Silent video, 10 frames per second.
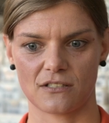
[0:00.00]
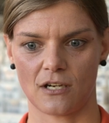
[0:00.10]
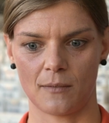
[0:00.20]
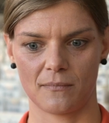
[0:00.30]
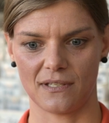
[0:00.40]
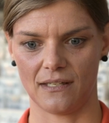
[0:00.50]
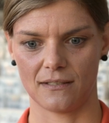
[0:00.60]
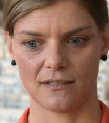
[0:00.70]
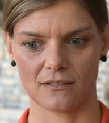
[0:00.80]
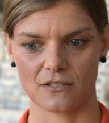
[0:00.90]
time,
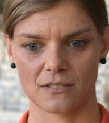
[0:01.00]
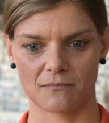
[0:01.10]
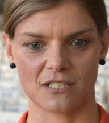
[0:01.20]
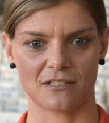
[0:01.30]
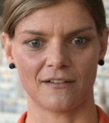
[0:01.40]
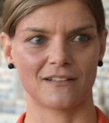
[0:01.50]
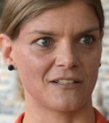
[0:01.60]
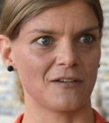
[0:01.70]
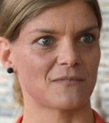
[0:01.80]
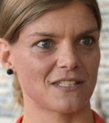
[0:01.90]
and I just decided,
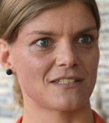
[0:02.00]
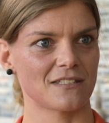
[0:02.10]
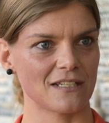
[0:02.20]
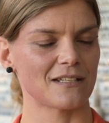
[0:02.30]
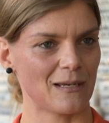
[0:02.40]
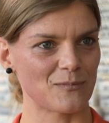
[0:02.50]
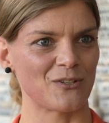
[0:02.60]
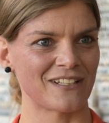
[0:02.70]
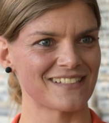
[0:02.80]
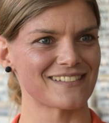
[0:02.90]
no, this is it, I'm
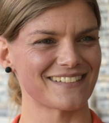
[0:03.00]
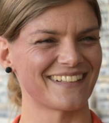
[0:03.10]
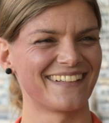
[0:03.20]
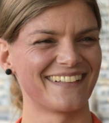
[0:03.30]
doing this.